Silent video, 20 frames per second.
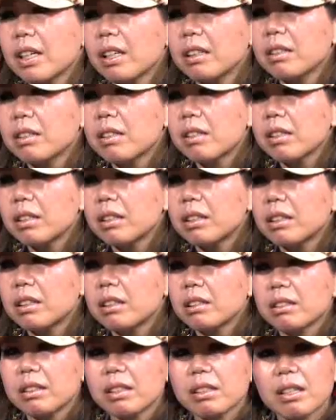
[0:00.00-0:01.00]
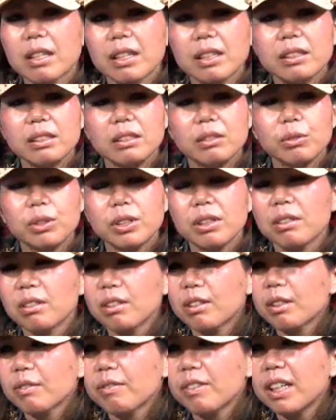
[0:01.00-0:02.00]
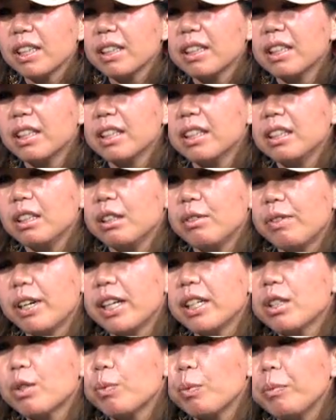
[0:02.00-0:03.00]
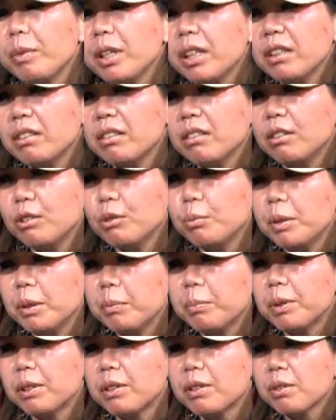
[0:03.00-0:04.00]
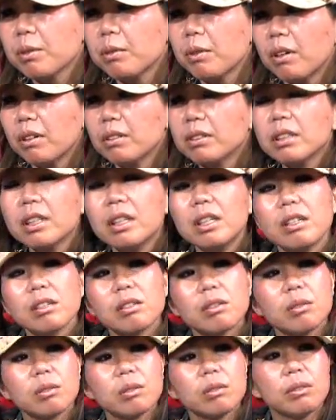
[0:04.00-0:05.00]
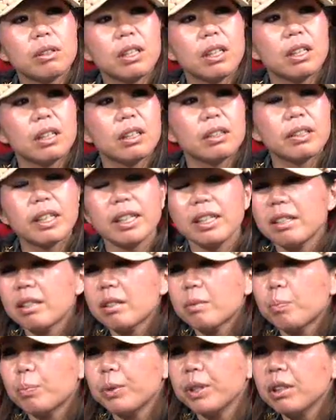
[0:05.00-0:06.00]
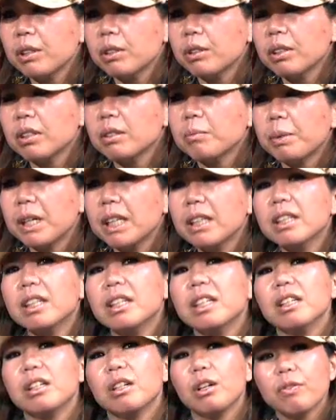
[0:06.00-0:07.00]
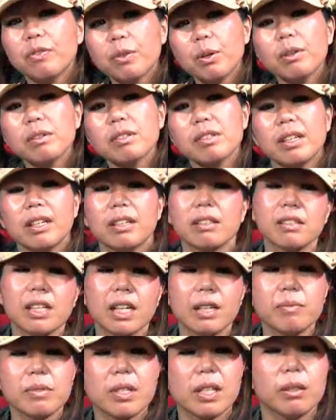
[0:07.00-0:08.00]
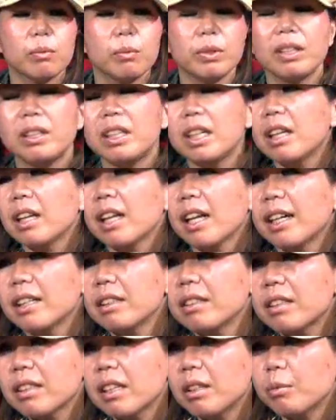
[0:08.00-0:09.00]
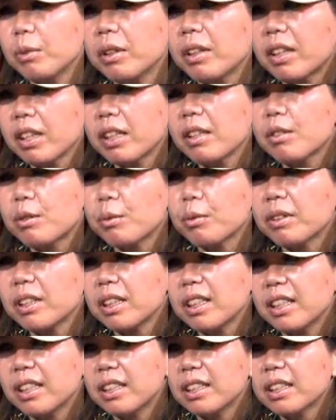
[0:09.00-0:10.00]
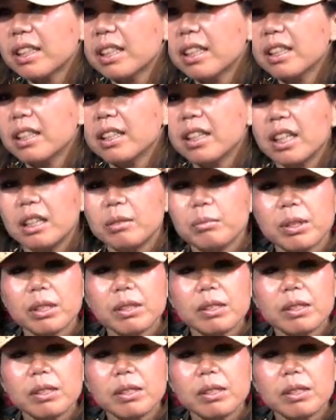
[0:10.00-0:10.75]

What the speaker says: stylist. There's usually a lot of events, we meet new people and so on. So that is pretty good. But of course, at times with deadlines and with things to clear, and